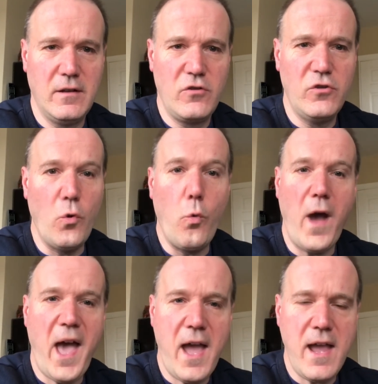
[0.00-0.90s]
The
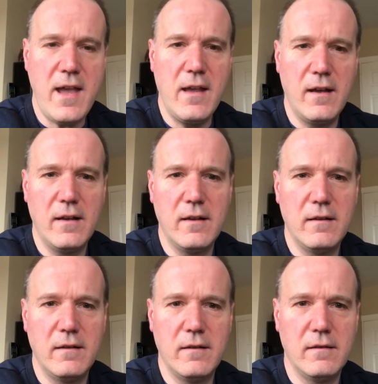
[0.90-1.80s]
way
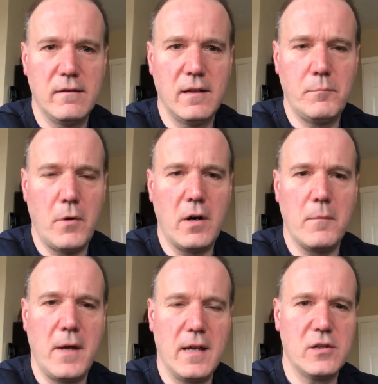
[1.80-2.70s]
that
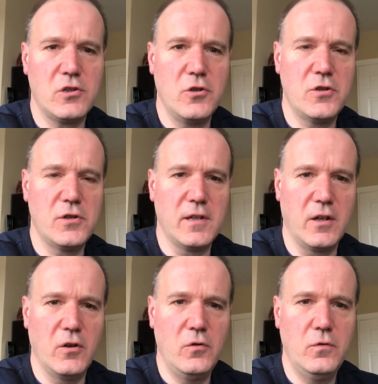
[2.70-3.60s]
Bartimaeus chooses to
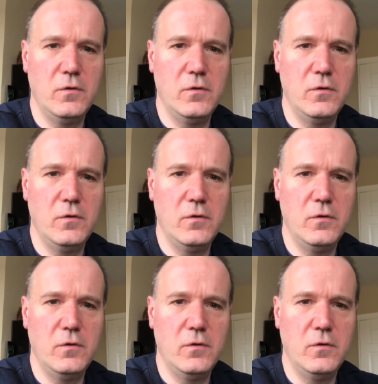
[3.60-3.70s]
go